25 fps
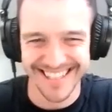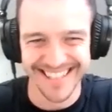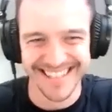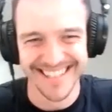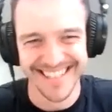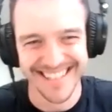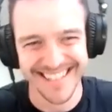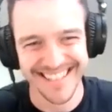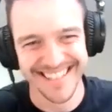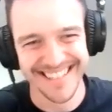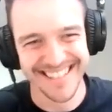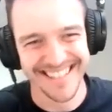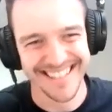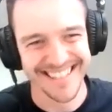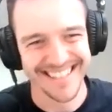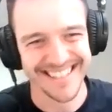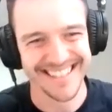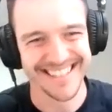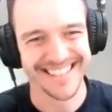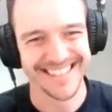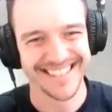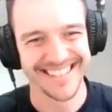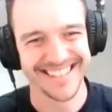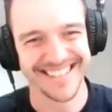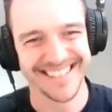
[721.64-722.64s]

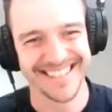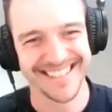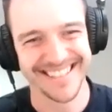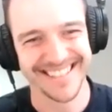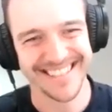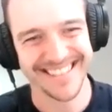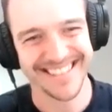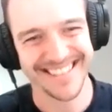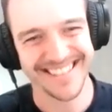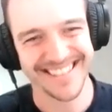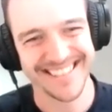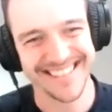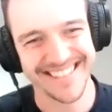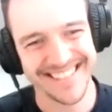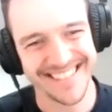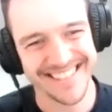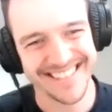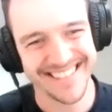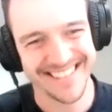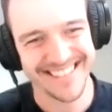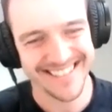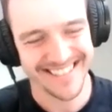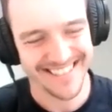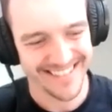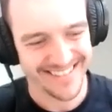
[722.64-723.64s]

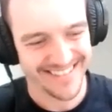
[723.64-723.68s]
No words are spoken by the person on screen.